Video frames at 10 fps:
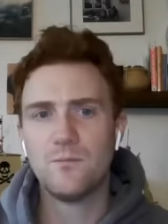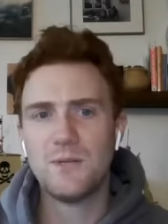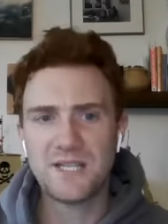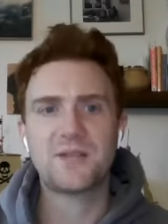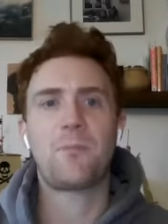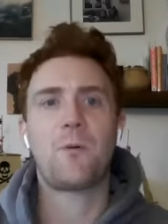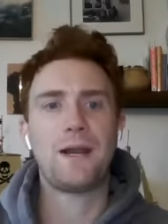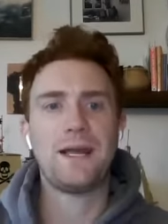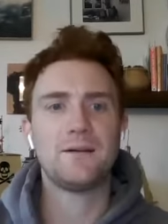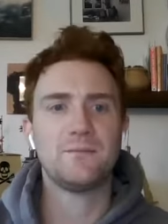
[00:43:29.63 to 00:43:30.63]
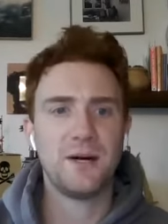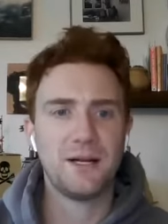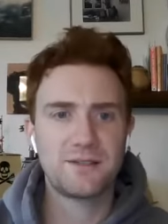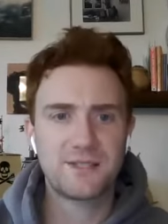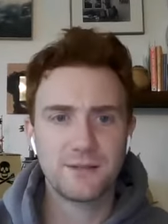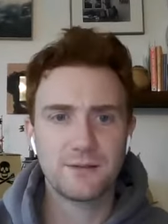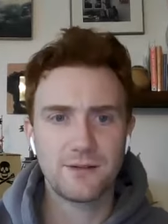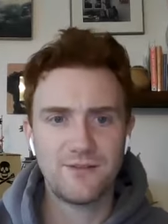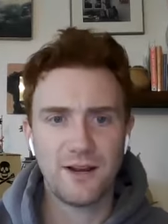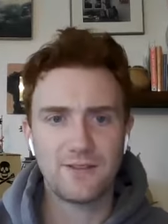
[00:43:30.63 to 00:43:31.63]
disappointing, but still
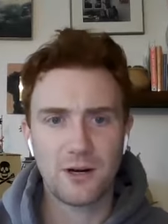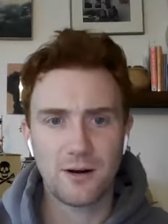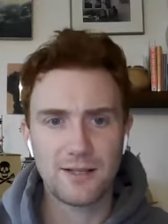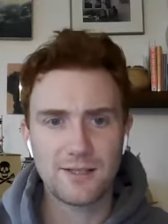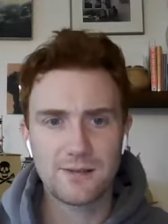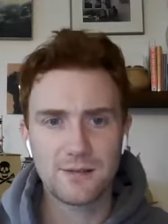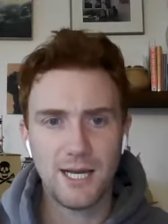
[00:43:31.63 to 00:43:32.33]
earned five targets.